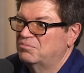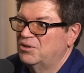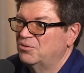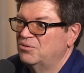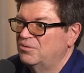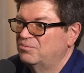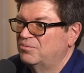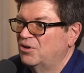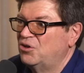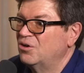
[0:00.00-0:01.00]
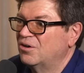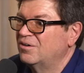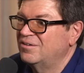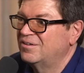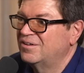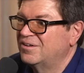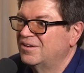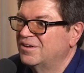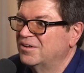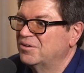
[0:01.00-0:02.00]
you know a year
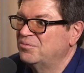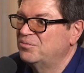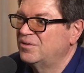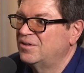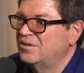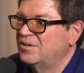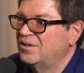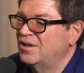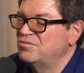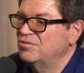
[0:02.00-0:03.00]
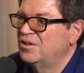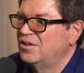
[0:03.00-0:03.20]
uh, in in life.